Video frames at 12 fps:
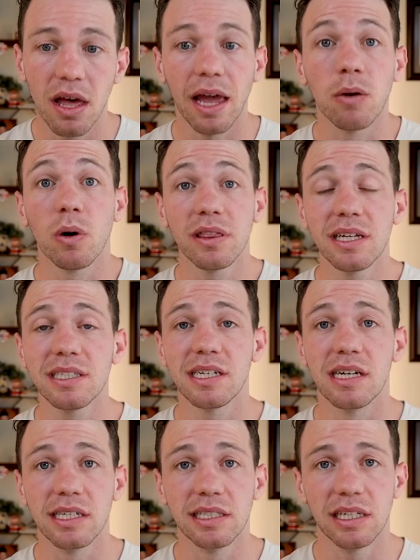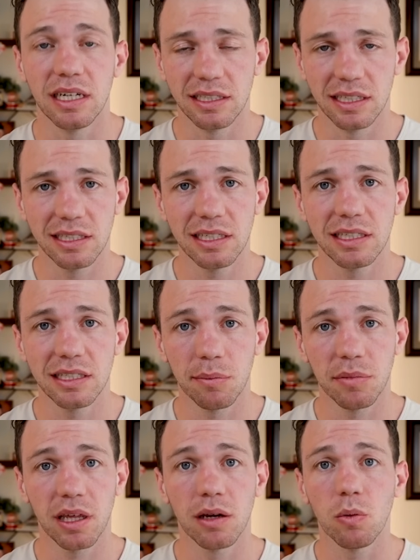And what this is this is
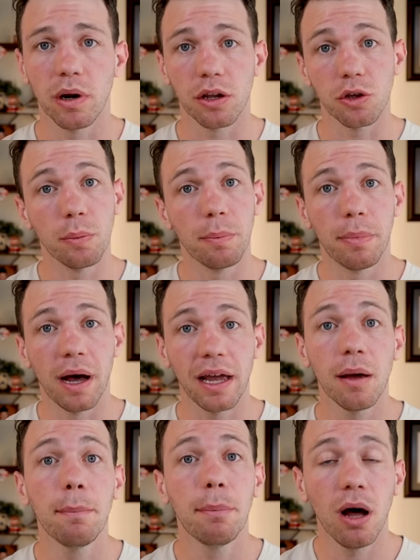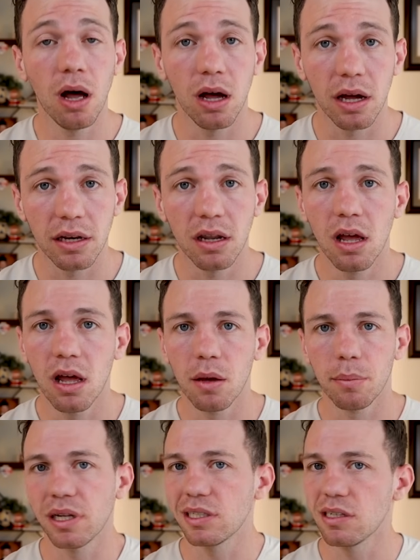something where you buy a bond,
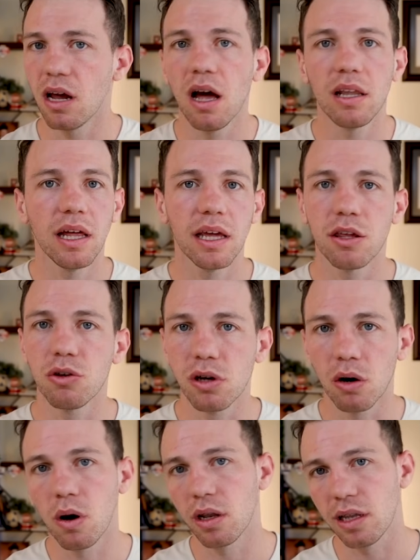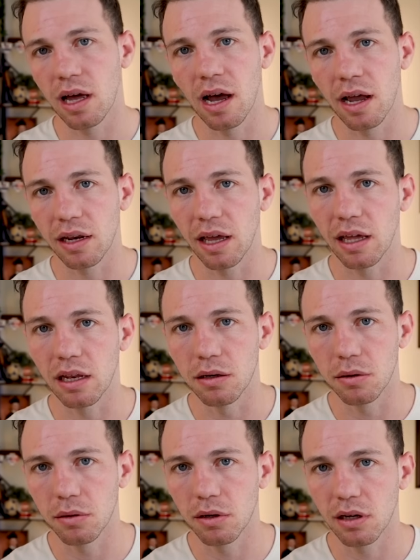but it's not like you go online
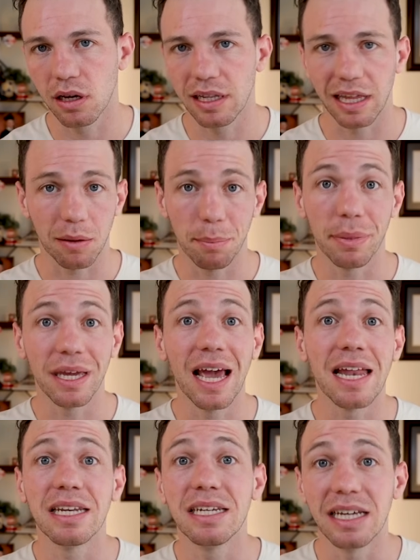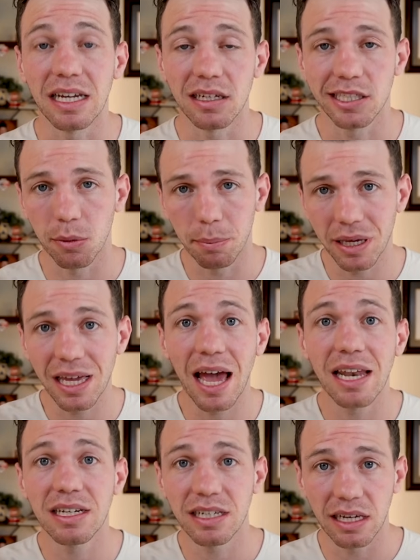and click BND. So
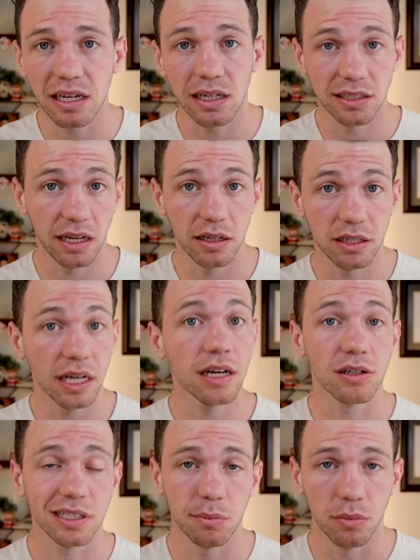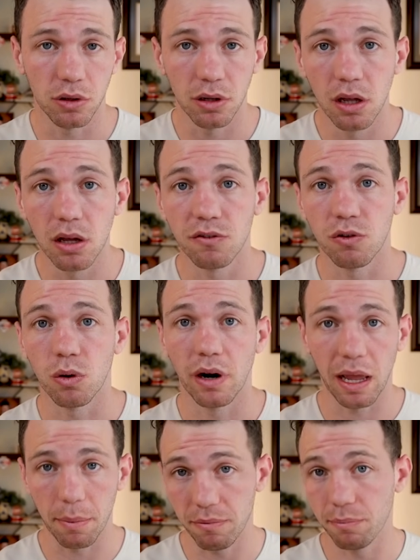BND is a ticker symbol for
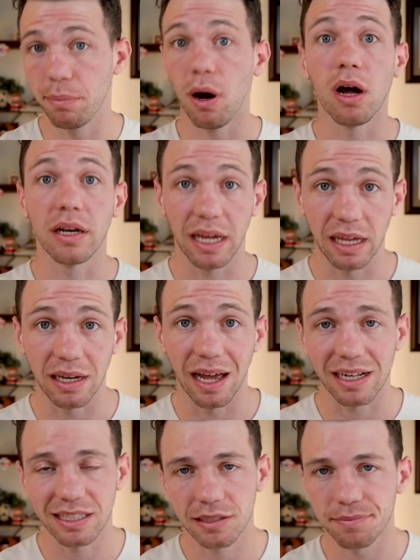a bond index.